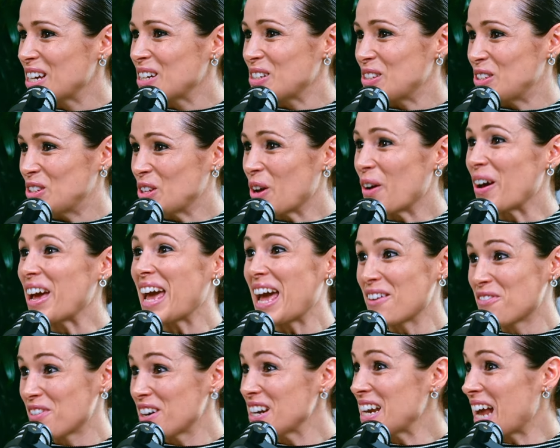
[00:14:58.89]
So
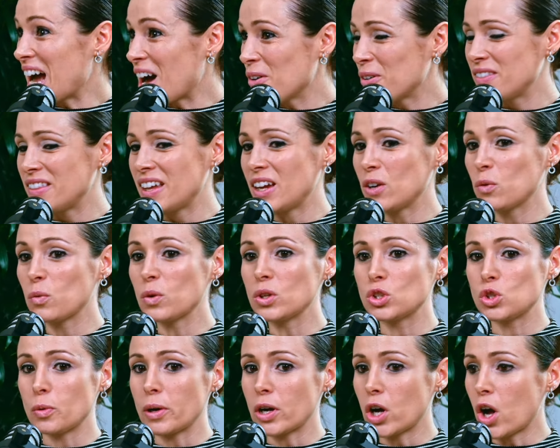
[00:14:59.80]
every now and then we'll
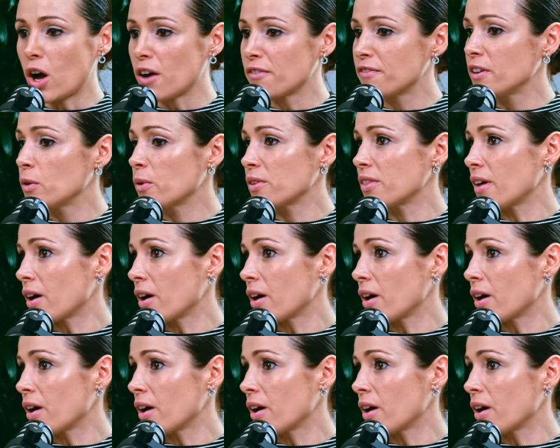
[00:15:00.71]
do a coffee with